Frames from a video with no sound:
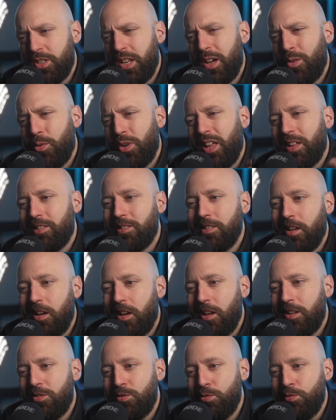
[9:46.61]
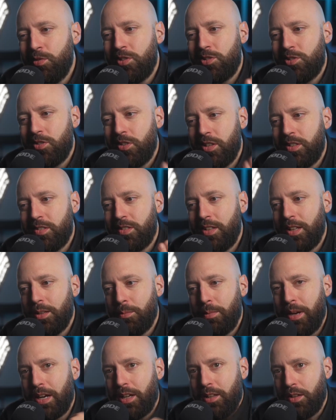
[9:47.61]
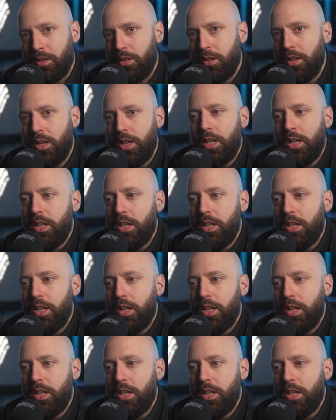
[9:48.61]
Now we're like, nah, it's too digital. Let's dial it back a little.